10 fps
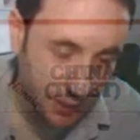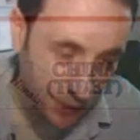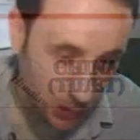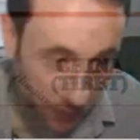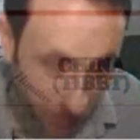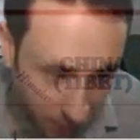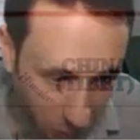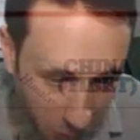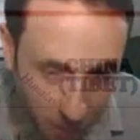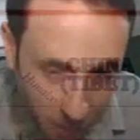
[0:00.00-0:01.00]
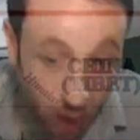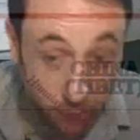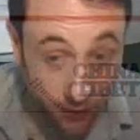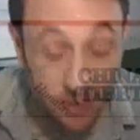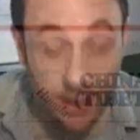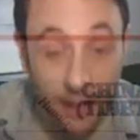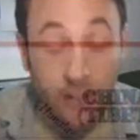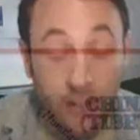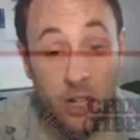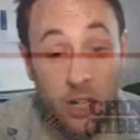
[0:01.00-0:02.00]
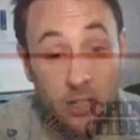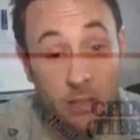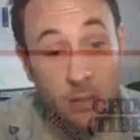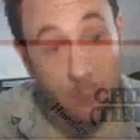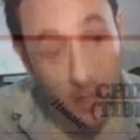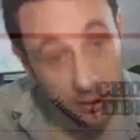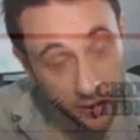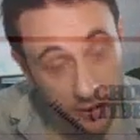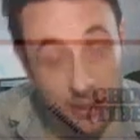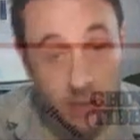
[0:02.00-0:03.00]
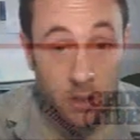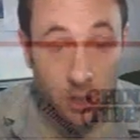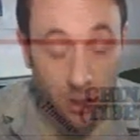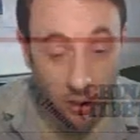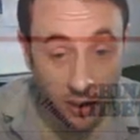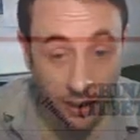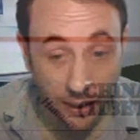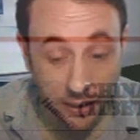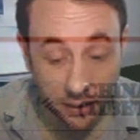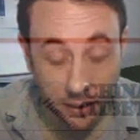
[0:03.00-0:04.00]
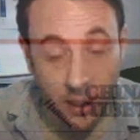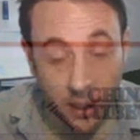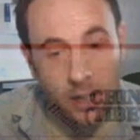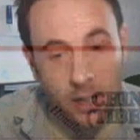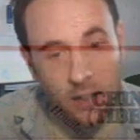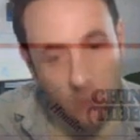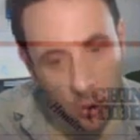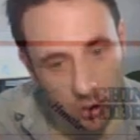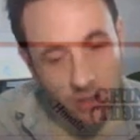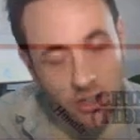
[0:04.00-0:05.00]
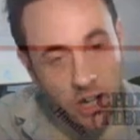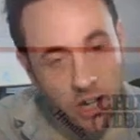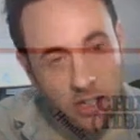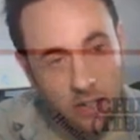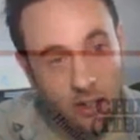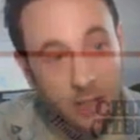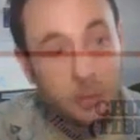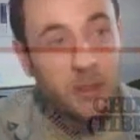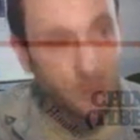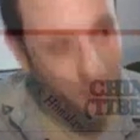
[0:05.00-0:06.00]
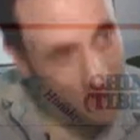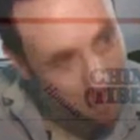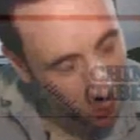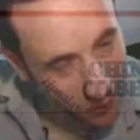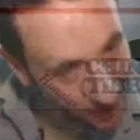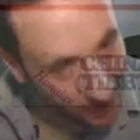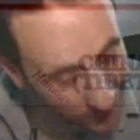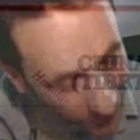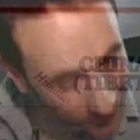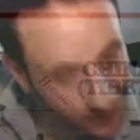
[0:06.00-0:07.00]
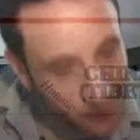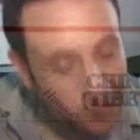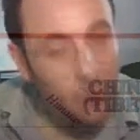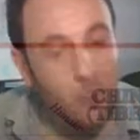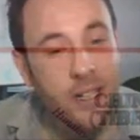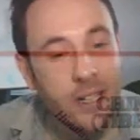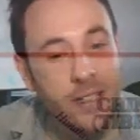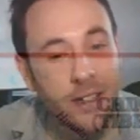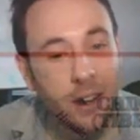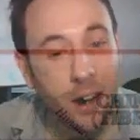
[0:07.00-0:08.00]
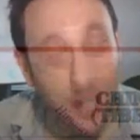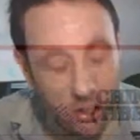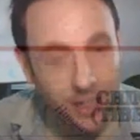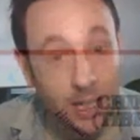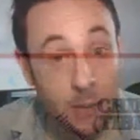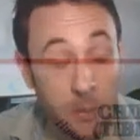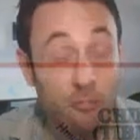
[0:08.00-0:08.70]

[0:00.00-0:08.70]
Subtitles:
techniques we can use, but hopefully today I've shown you some of the benefits, some of the good things, and kind of also shown you, I suppose, the fifth point here today, which is that eye tracking can be